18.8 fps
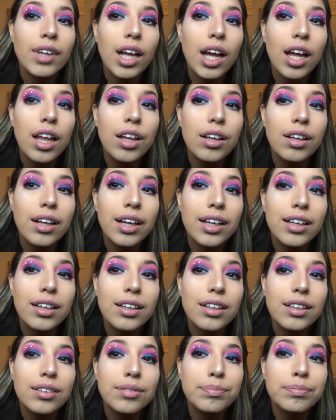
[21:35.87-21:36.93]
I look like
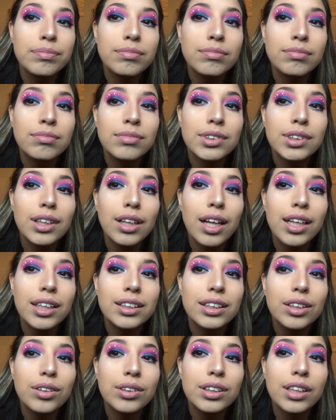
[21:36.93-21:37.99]
a
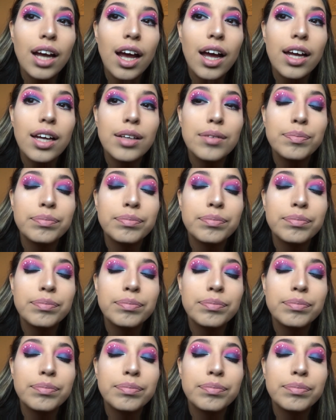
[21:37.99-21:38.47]
celestial sky.